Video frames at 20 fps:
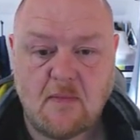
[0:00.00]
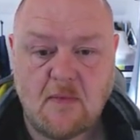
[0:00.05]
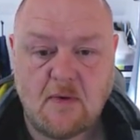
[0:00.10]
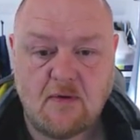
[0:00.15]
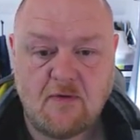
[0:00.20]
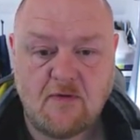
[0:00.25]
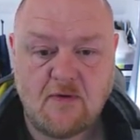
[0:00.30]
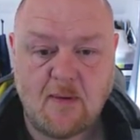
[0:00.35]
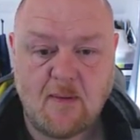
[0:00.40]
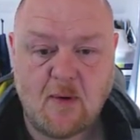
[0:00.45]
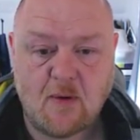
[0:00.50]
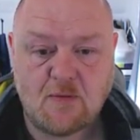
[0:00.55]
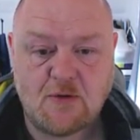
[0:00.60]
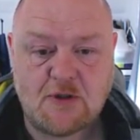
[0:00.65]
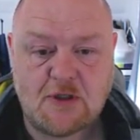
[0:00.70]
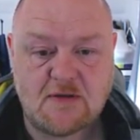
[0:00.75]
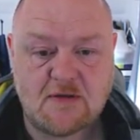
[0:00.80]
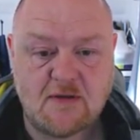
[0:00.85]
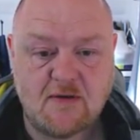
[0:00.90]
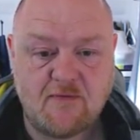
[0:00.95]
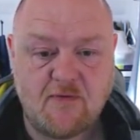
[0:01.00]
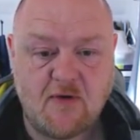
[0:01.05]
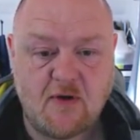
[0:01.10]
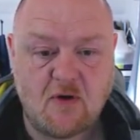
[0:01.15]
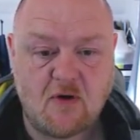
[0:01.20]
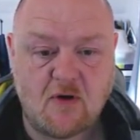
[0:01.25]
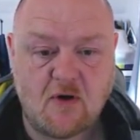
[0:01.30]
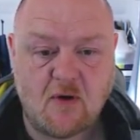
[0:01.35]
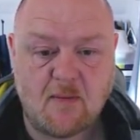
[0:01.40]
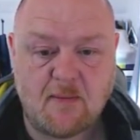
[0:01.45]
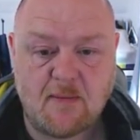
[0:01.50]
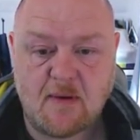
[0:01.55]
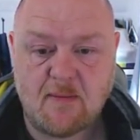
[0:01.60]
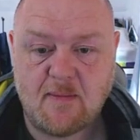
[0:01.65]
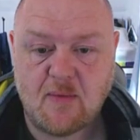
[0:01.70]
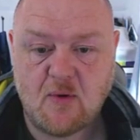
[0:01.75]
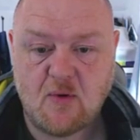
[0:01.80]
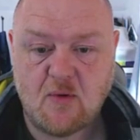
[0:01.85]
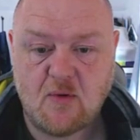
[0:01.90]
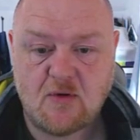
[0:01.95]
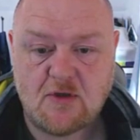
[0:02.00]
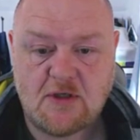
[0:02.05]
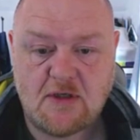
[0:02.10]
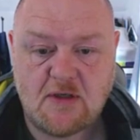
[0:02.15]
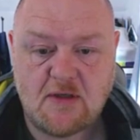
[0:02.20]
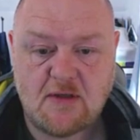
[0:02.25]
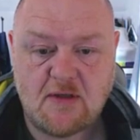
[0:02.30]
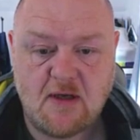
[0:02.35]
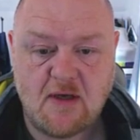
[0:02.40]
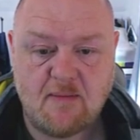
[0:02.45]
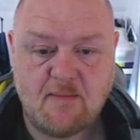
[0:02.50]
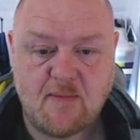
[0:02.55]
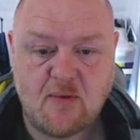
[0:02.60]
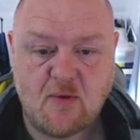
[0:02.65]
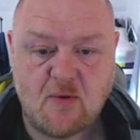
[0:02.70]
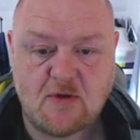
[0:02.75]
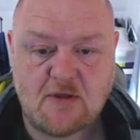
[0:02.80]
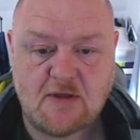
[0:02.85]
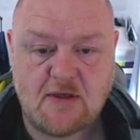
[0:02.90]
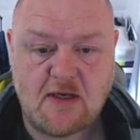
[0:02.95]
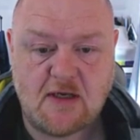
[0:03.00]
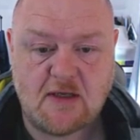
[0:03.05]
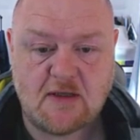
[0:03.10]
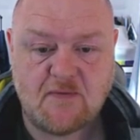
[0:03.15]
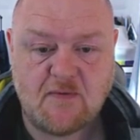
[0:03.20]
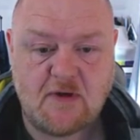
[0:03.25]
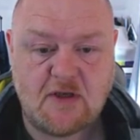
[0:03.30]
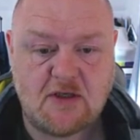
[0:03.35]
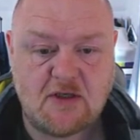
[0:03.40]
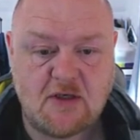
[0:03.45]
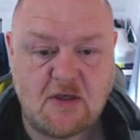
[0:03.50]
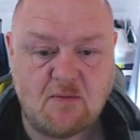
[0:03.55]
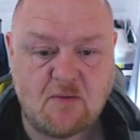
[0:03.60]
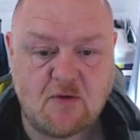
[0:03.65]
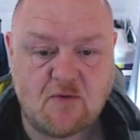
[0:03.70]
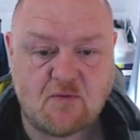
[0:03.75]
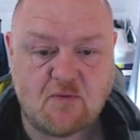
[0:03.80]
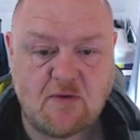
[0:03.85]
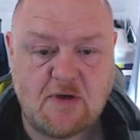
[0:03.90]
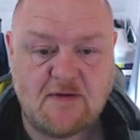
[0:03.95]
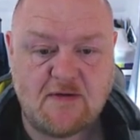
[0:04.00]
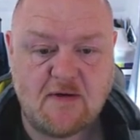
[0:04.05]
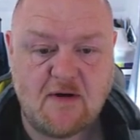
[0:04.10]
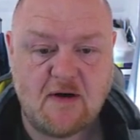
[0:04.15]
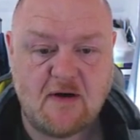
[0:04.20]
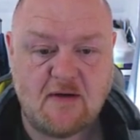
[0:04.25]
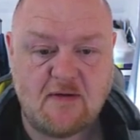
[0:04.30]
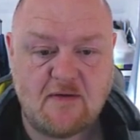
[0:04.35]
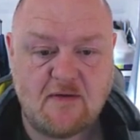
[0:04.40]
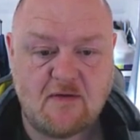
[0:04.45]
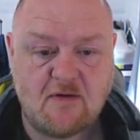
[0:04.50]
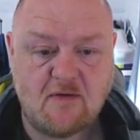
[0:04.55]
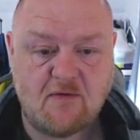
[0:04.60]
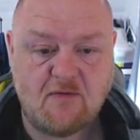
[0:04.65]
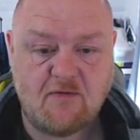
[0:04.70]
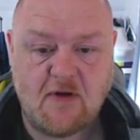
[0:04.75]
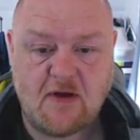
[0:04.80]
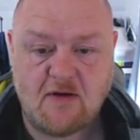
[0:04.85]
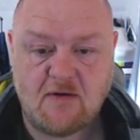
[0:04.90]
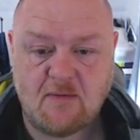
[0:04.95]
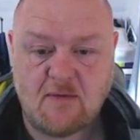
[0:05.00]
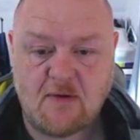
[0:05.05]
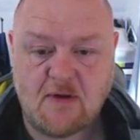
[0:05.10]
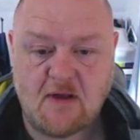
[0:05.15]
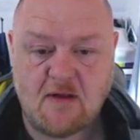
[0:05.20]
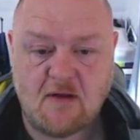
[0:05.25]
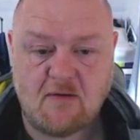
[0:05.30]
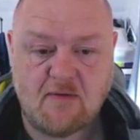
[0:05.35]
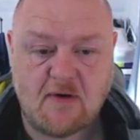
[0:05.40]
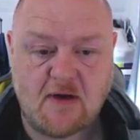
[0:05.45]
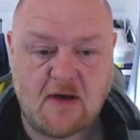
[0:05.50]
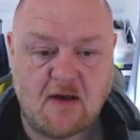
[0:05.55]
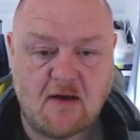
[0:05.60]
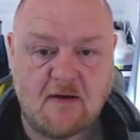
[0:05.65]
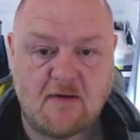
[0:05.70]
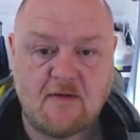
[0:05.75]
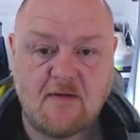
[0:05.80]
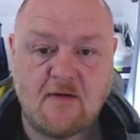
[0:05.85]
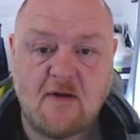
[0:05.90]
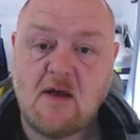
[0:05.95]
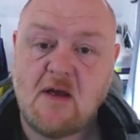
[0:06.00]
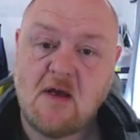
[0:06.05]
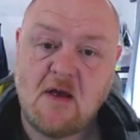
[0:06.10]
Some objects in the file could not be imported. The imported SVG was resized to fit within the red lines.